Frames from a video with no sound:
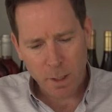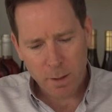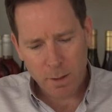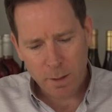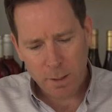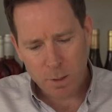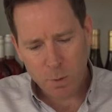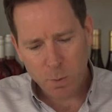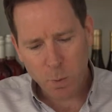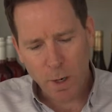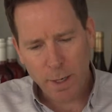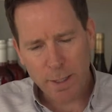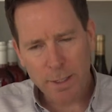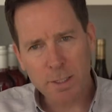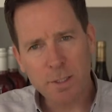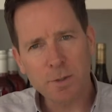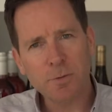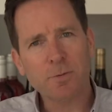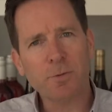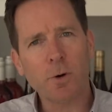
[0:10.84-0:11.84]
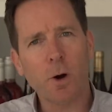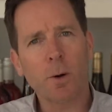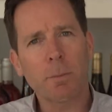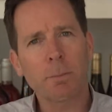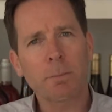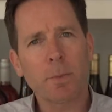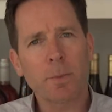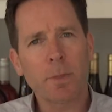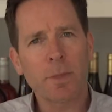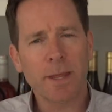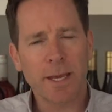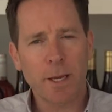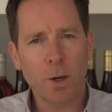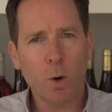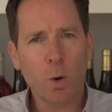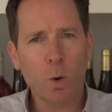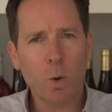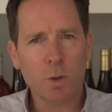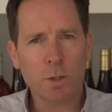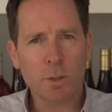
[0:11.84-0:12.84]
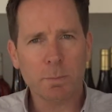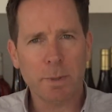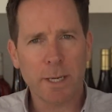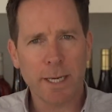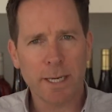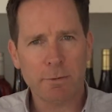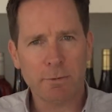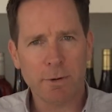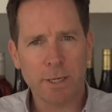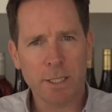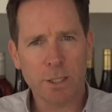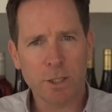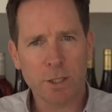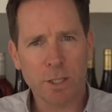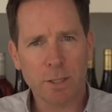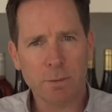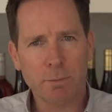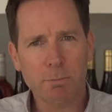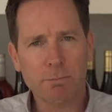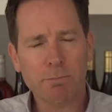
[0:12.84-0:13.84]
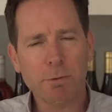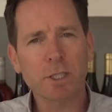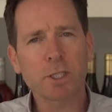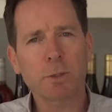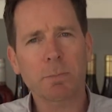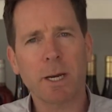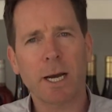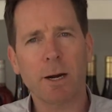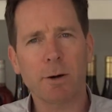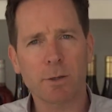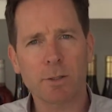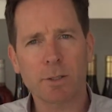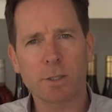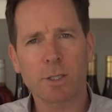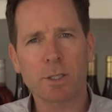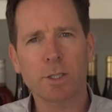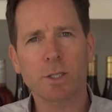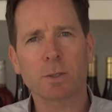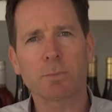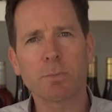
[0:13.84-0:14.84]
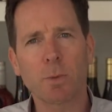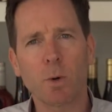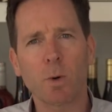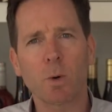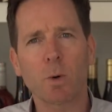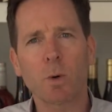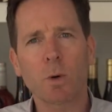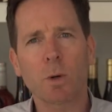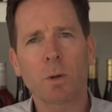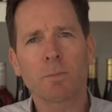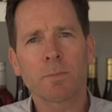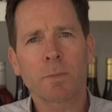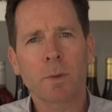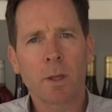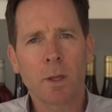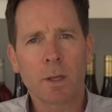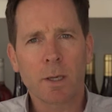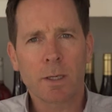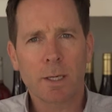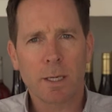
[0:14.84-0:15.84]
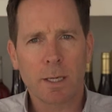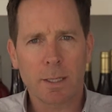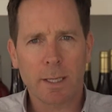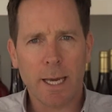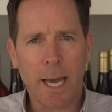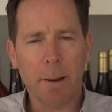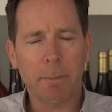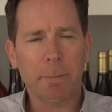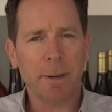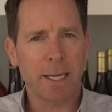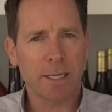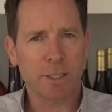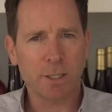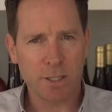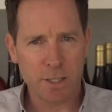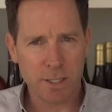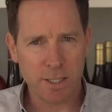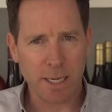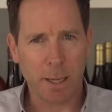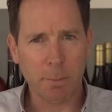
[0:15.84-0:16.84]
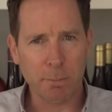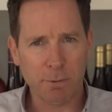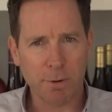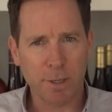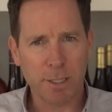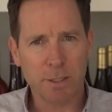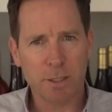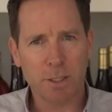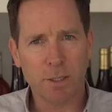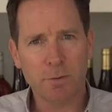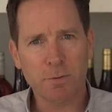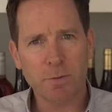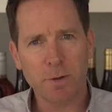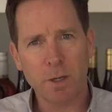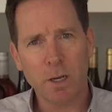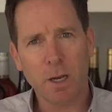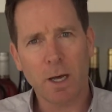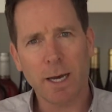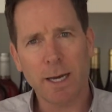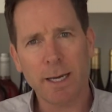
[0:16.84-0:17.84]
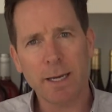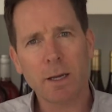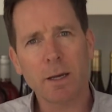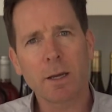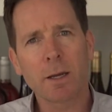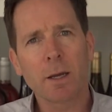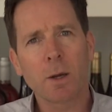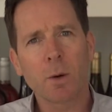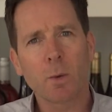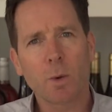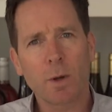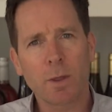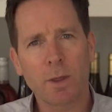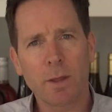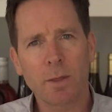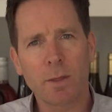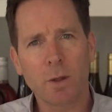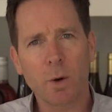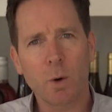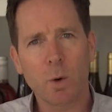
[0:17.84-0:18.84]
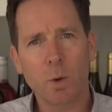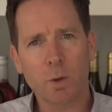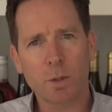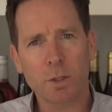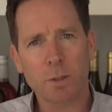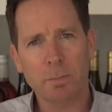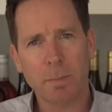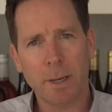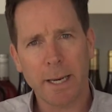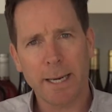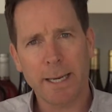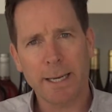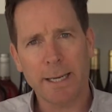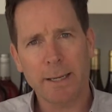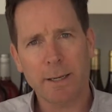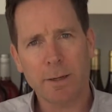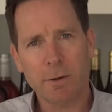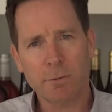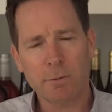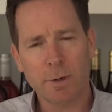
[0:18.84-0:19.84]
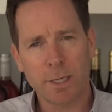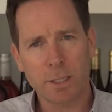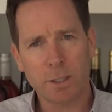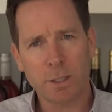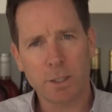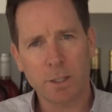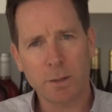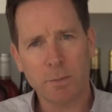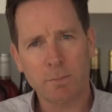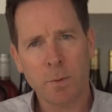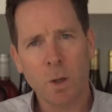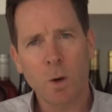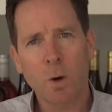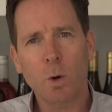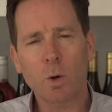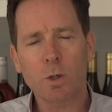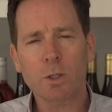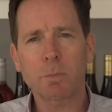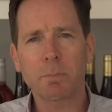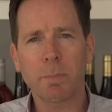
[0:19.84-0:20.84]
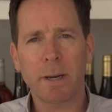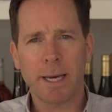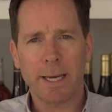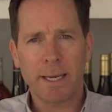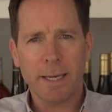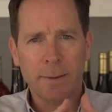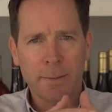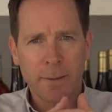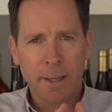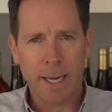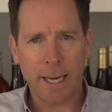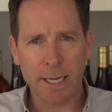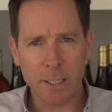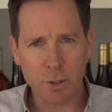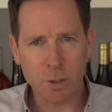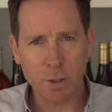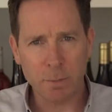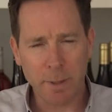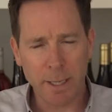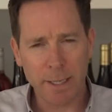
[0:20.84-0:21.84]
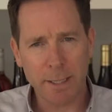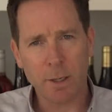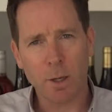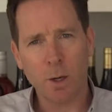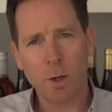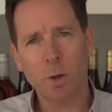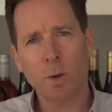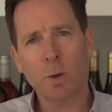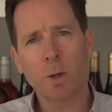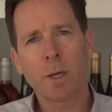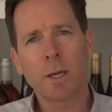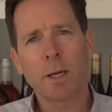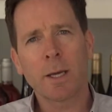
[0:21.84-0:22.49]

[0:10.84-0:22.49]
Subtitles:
this wine is from the Hawke's Bay region. Bridge Pa is a small appellation sub-region, if you like, within the Hawke's Bay region. Hawke's Bay, as you may know,